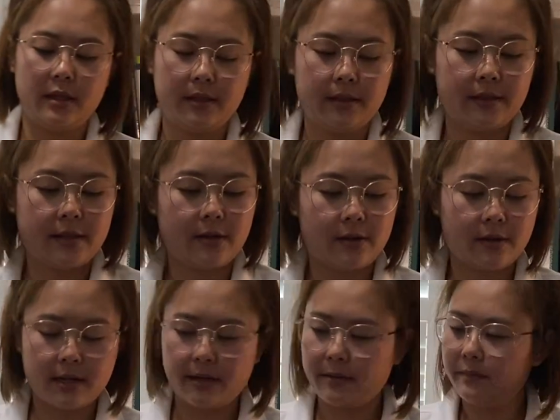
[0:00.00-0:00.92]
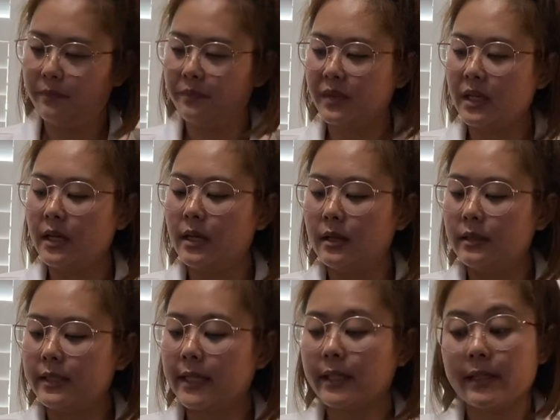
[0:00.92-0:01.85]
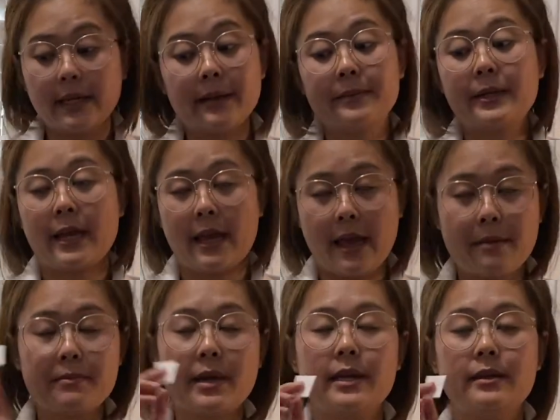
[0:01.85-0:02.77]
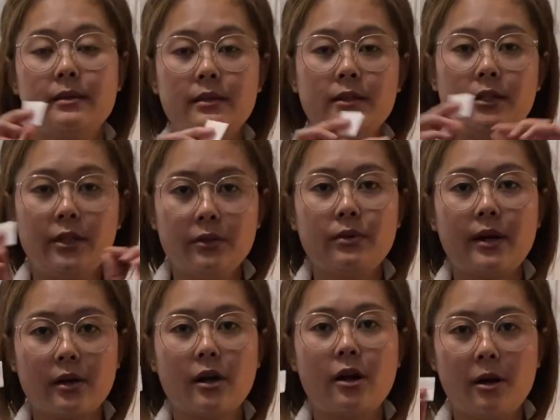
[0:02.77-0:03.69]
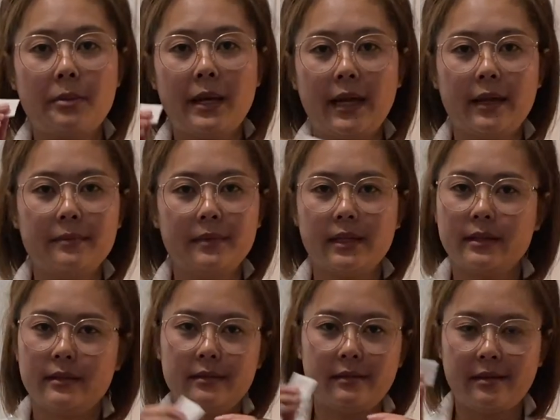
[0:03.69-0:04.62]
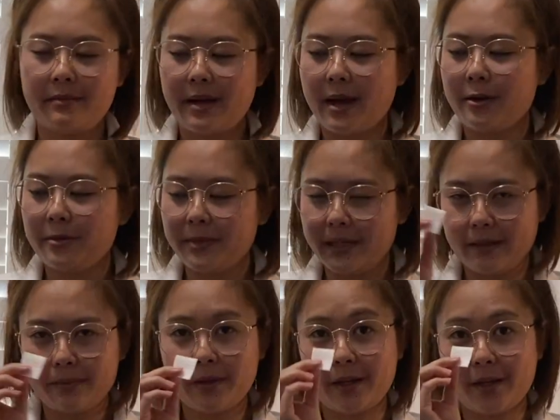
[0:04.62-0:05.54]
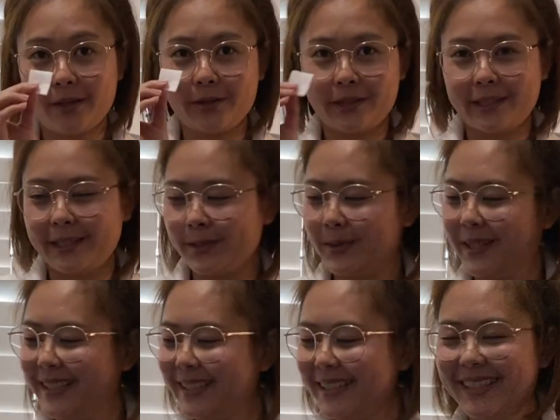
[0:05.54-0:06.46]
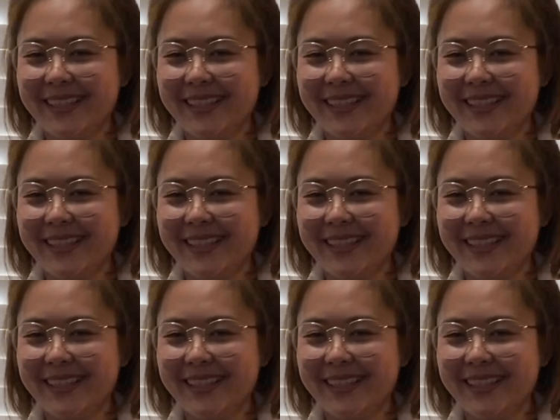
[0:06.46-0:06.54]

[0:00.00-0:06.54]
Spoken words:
So technically I'm gonna have my new alcohol pad, but I'm out of it. I'm gonna use this one.